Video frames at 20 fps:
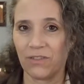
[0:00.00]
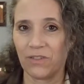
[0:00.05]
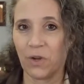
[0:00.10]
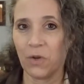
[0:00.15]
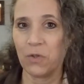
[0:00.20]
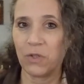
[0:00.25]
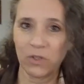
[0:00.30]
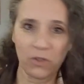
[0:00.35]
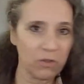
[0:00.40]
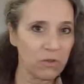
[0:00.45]

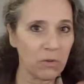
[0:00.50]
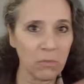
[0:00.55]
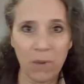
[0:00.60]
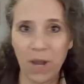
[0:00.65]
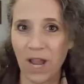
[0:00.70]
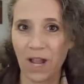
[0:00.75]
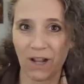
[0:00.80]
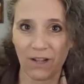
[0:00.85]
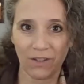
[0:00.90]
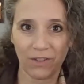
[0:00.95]
Always do your
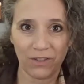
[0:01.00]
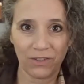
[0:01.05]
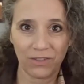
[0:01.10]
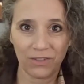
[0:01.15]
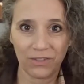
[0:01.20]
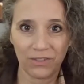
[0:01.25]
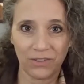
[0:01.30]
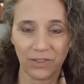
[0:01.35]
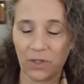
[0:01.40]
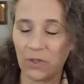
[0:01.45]
math.
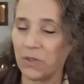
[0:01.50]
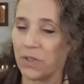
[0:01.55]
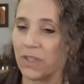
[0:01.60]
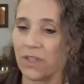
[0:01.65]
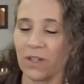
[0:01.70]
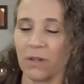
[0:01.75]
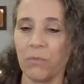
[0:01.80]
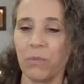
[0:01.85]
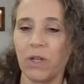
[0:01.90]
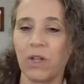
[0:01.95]
Always
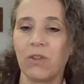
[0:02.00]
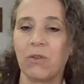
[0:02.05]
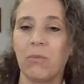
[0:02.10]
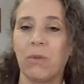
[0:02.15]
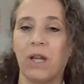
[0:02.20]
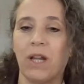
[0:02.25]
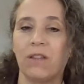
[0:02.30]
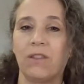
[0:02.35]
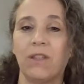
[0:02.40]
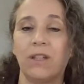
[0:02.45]
compare the
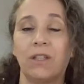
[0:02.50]
math.